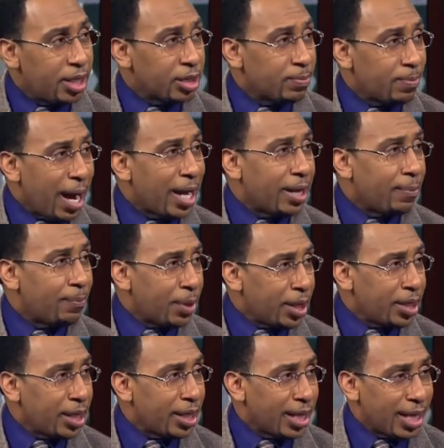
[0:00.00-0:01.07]
It is my
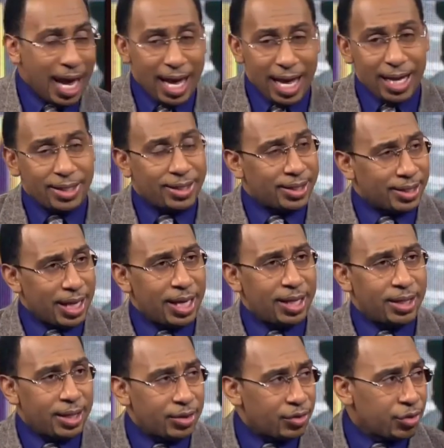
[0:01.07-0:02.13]
opinion, and I hate to
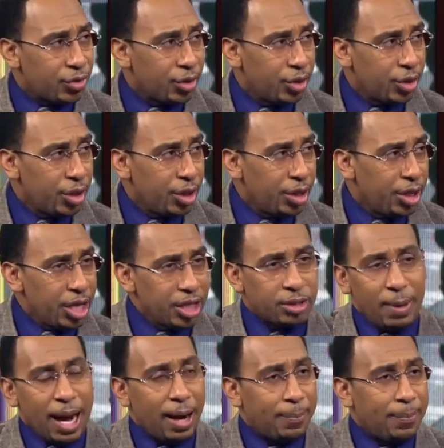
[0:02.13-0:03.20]
say this,
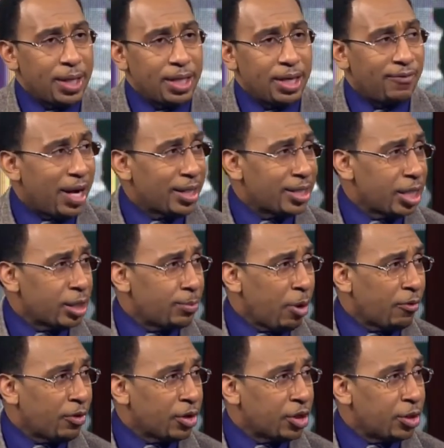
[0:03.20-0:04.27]
it's my opinion that Vontaze
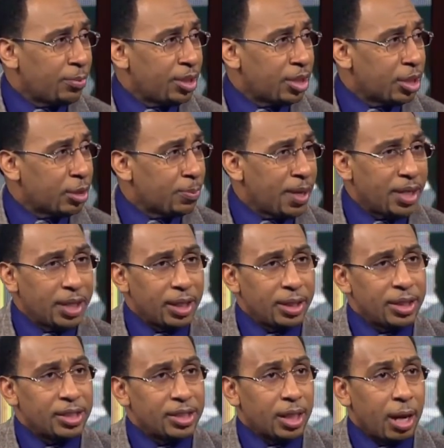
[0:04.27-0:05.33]
Burfict should be suspended
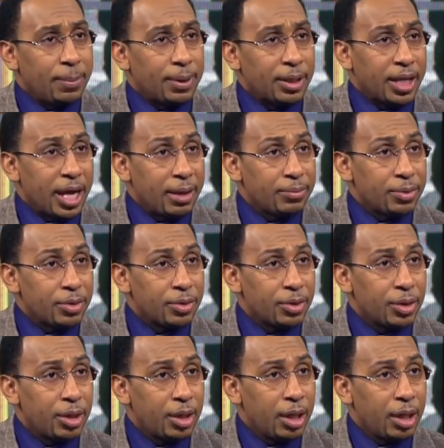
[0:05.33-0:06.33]
at least a couple of games.